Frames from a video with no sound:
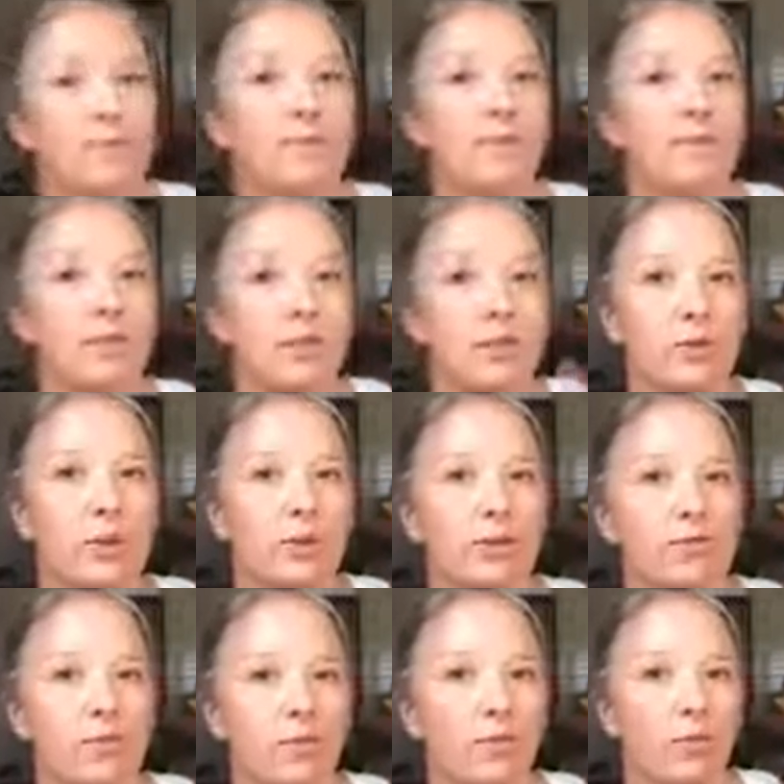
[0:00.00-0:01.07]
I'm thinking about doing
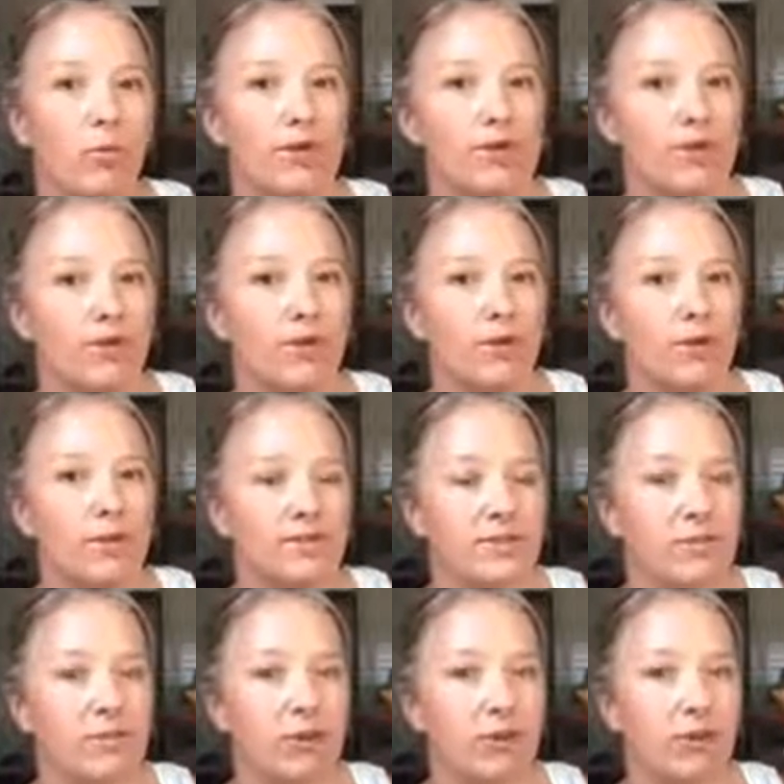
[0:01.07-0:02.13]
it for Boise for
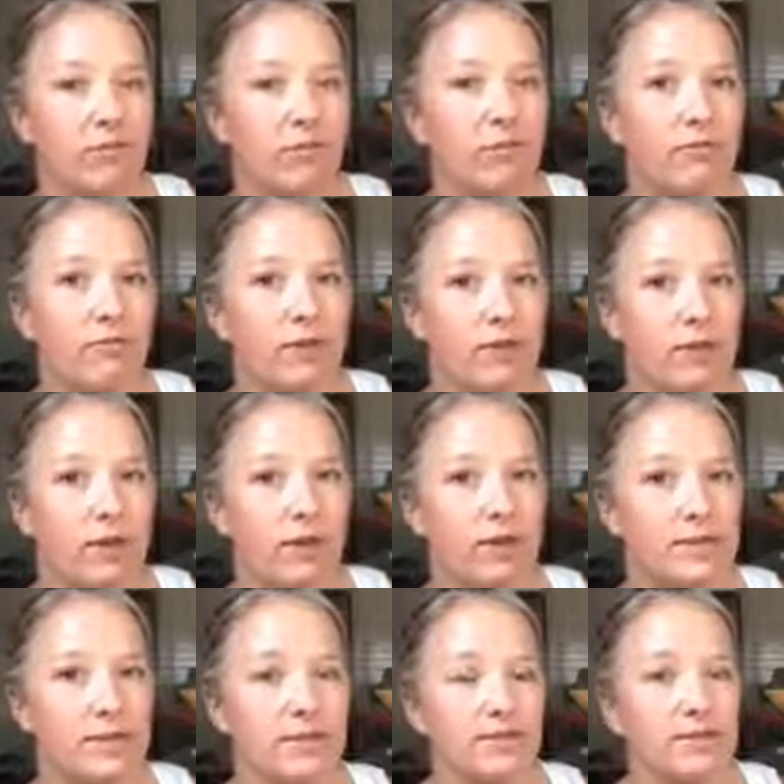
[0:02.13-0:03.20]
next year for the 5th
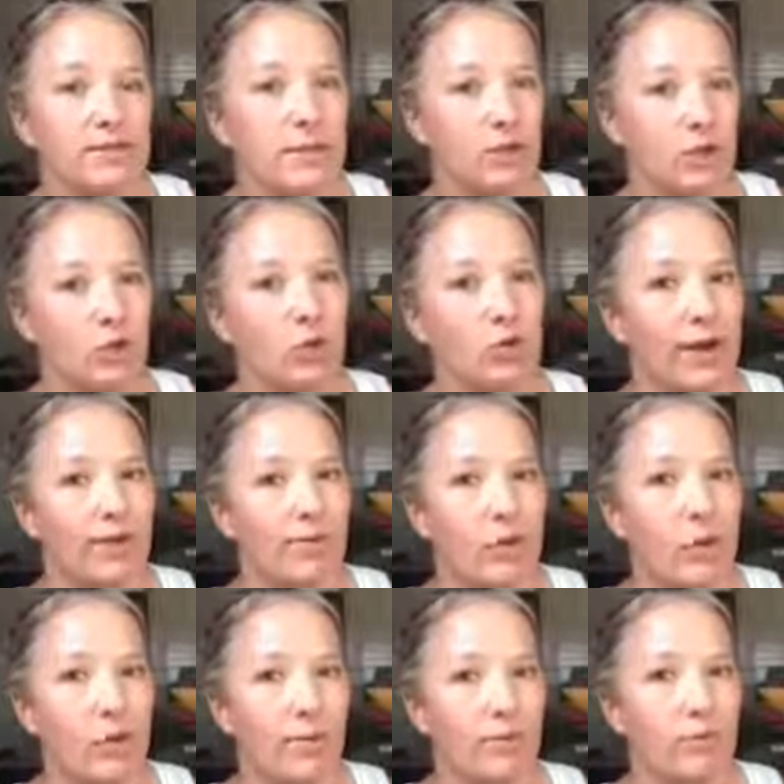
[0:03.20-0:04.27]
graders because it's such a great
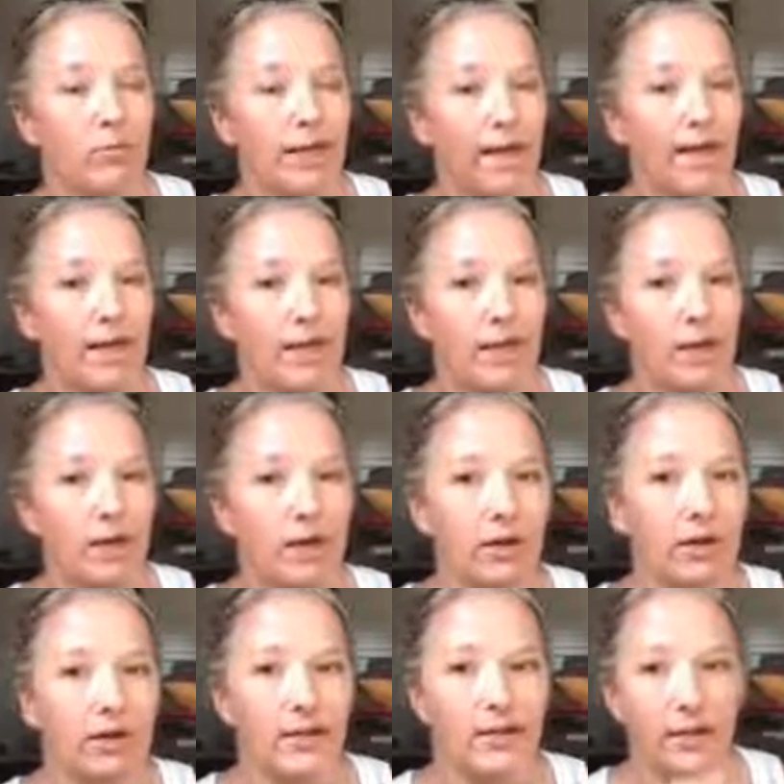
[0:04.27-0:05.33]
program. I'm bringing it here.